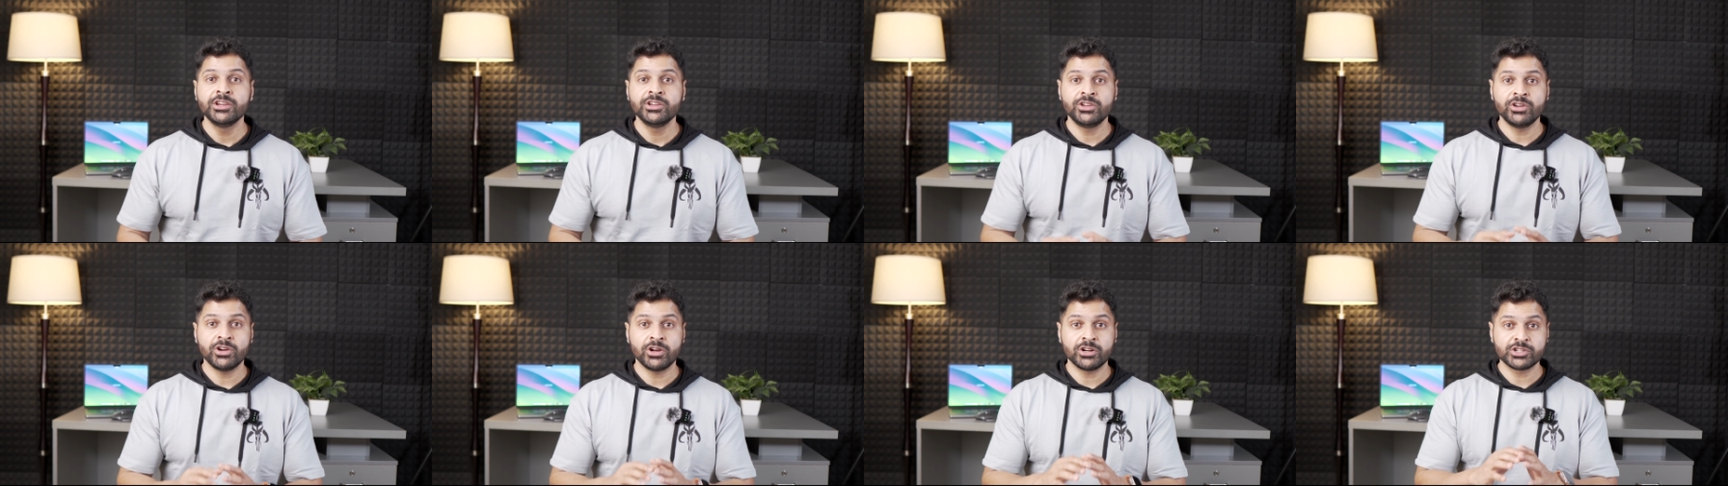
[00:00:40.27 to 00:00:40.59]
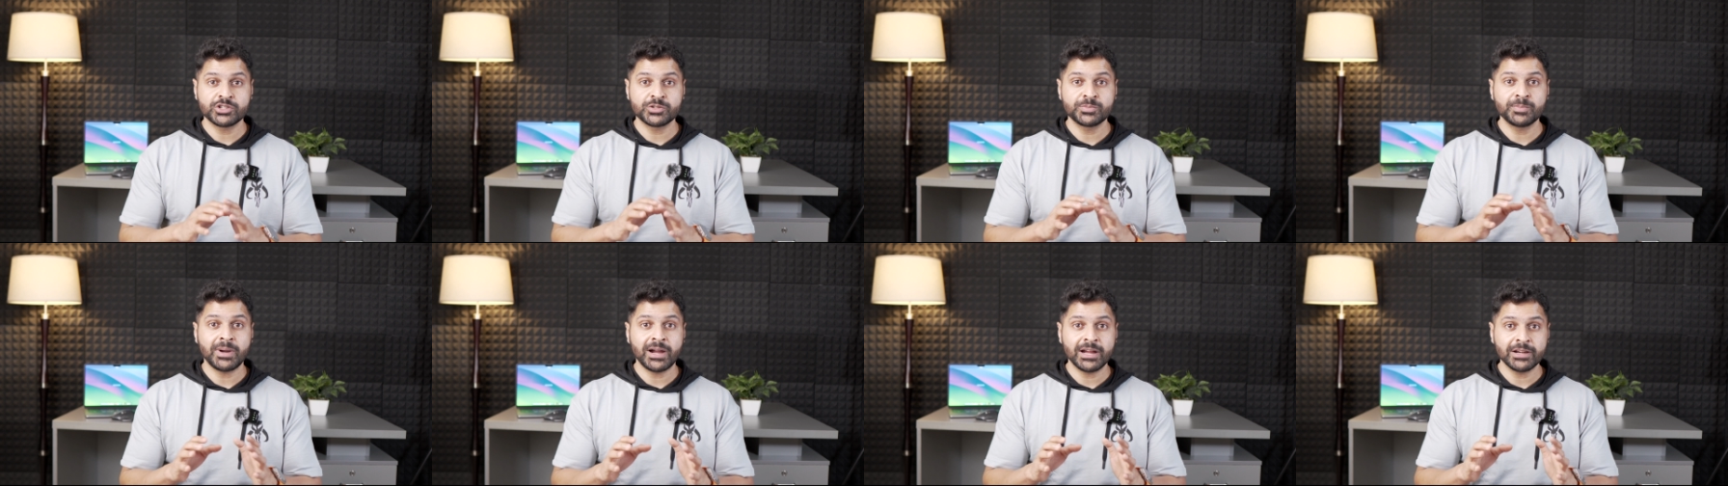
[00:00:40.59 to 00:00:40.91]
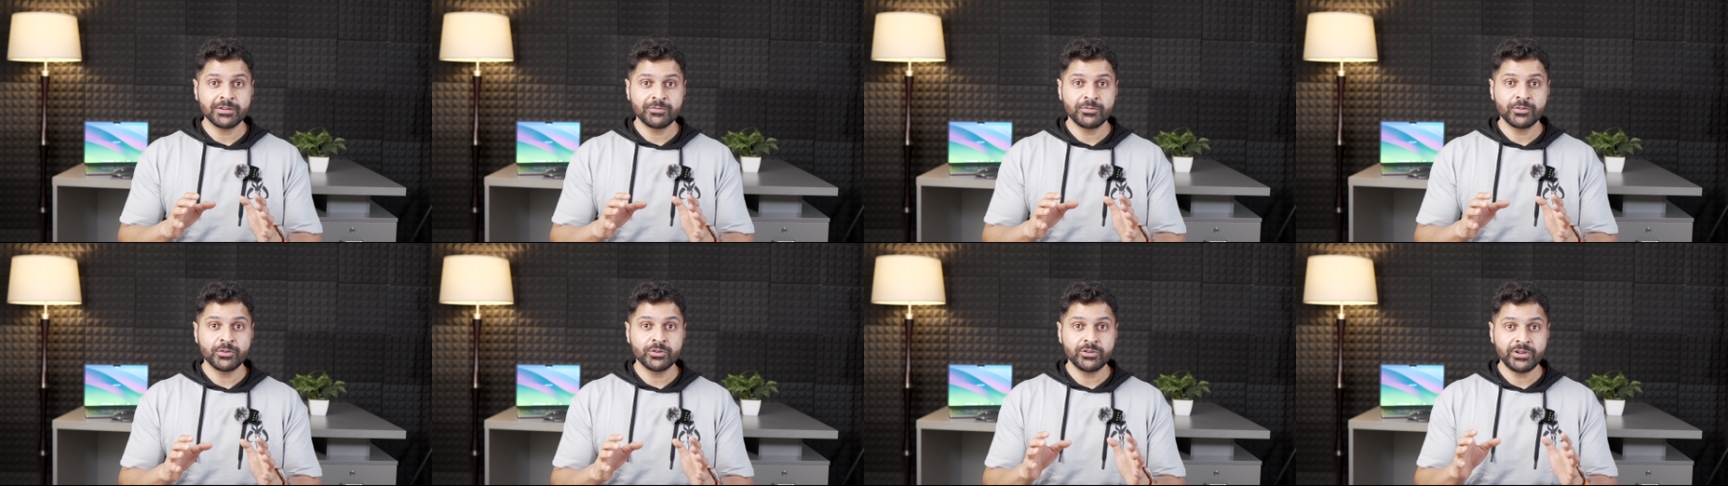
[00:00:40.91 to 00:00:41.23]
Your
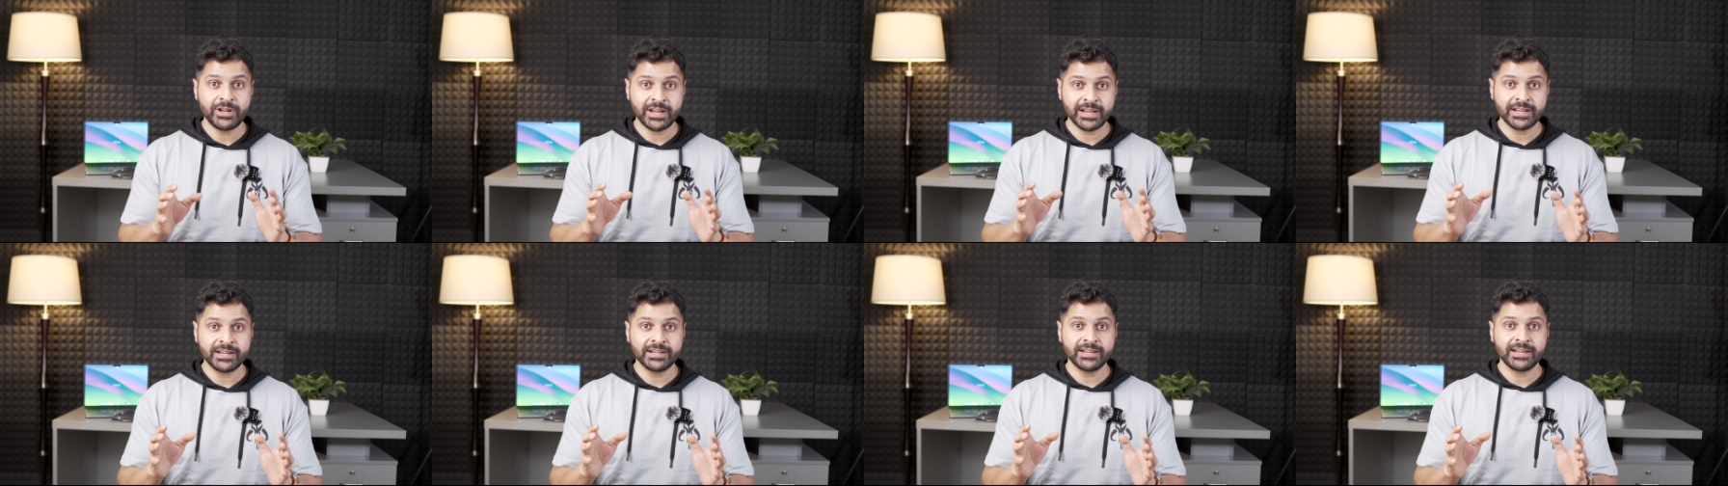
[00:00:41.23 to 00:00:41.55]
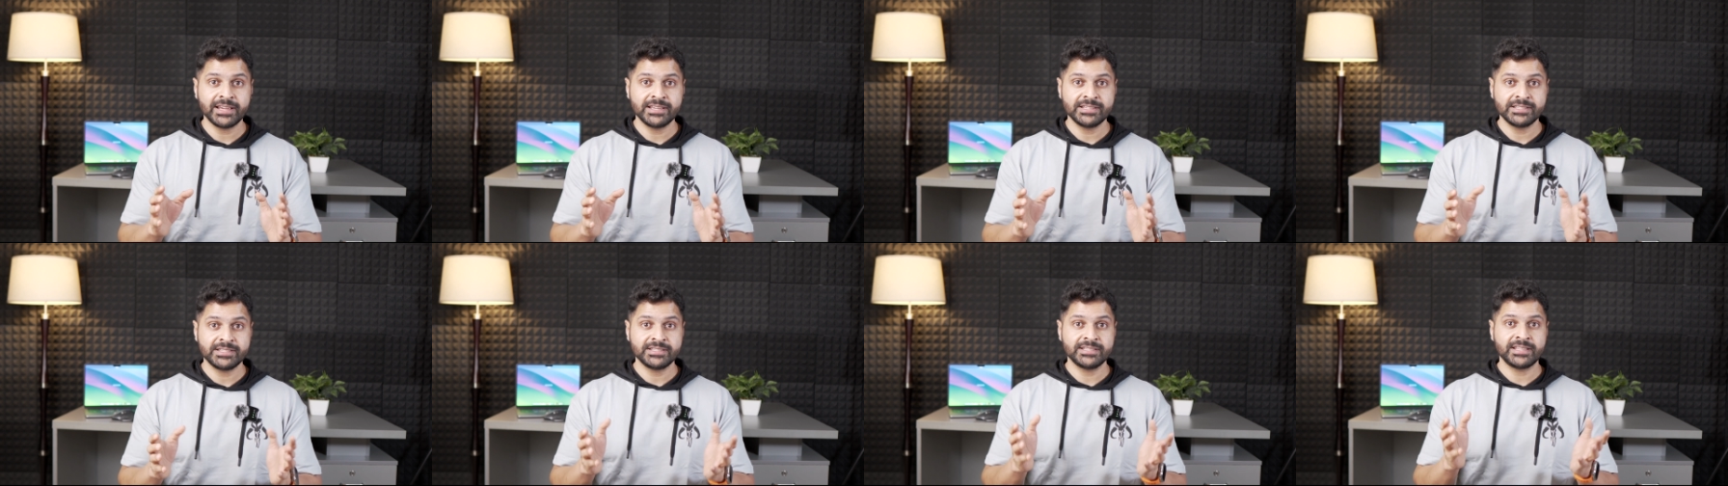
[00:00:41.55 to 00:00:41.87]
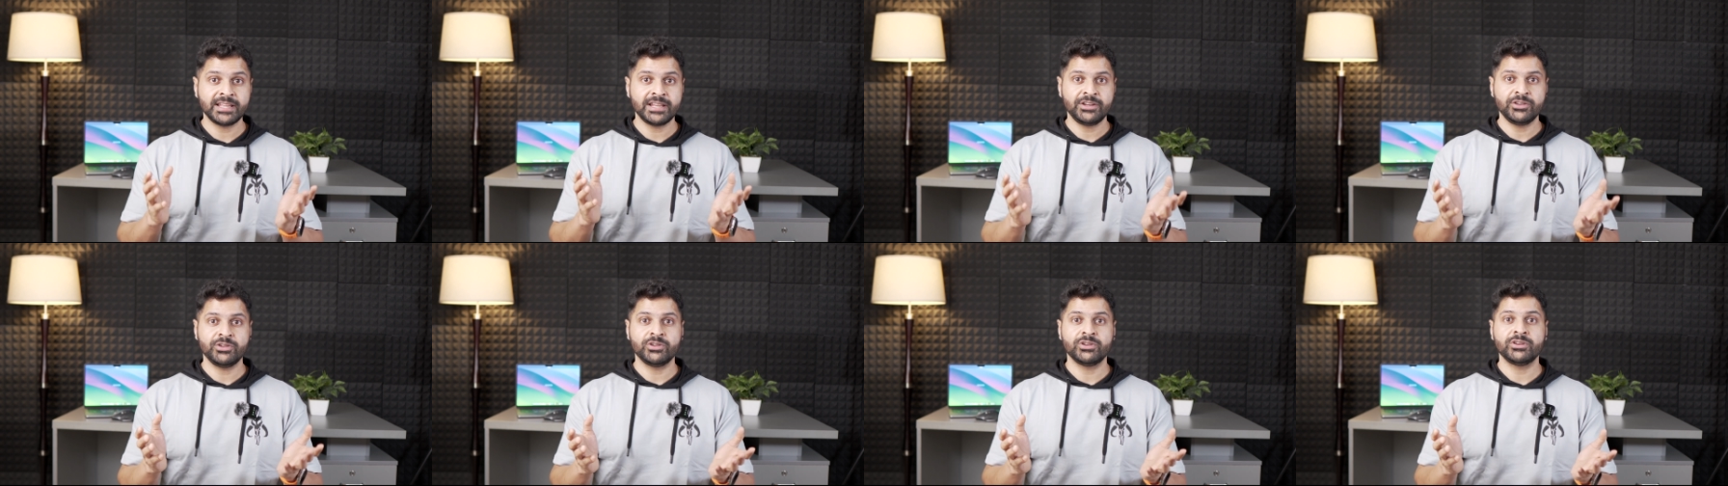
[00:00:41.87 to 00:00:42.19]
smartphone recognizes
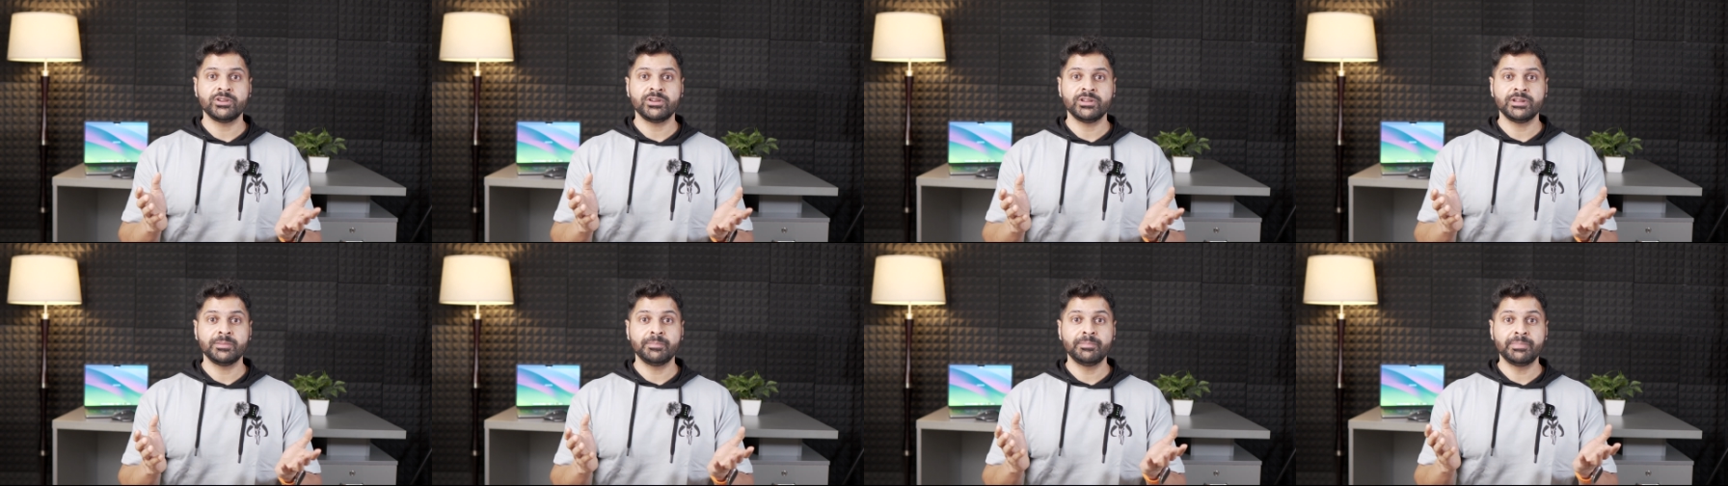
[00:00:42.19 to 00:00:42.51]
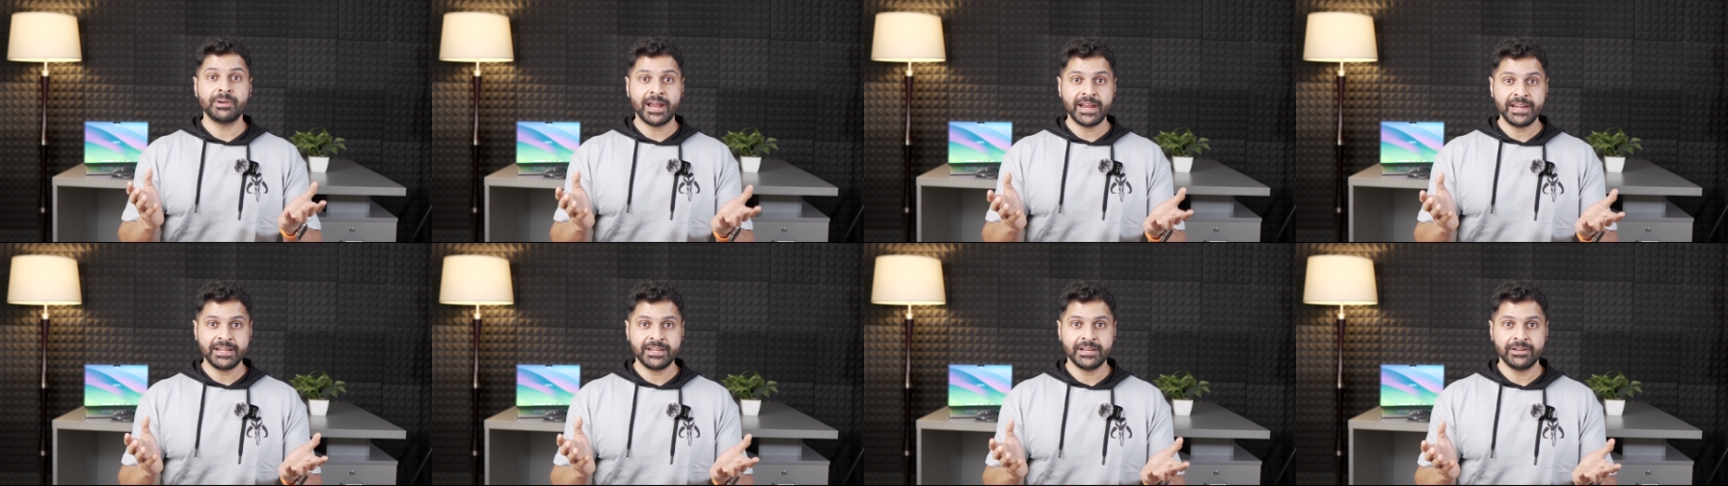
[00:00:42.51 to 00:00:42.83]
that you're on a bright